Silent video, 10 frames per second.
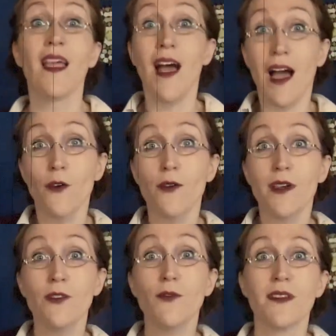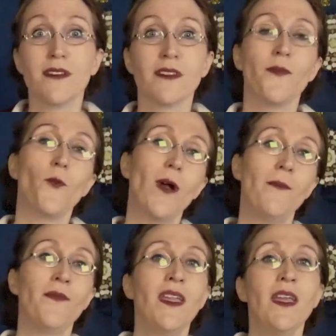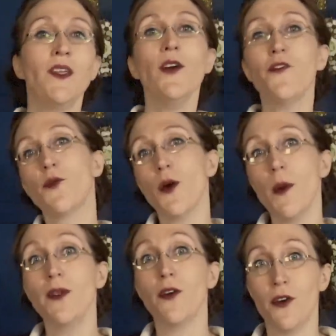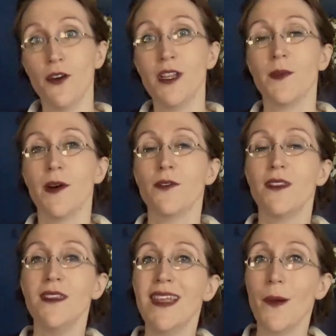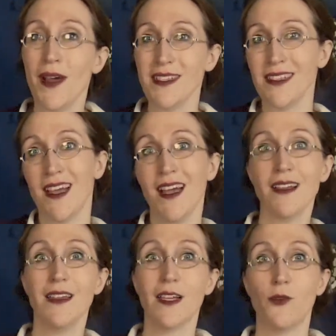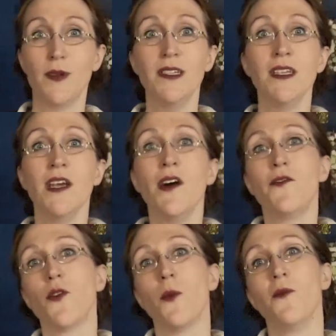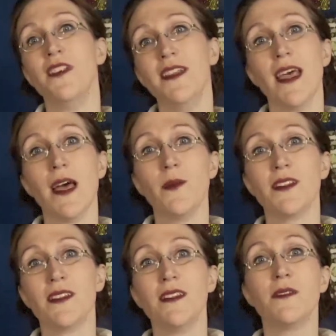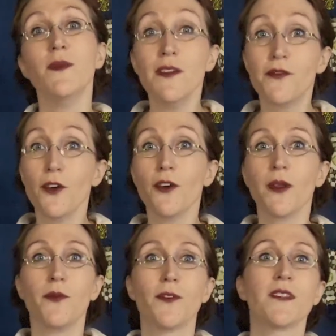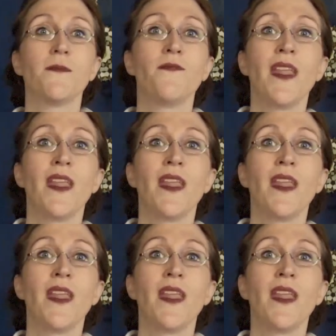How do I do this? Well, you have probably heard about the La Passacaglia quilt from Velina Hammerstein's Millefiori books.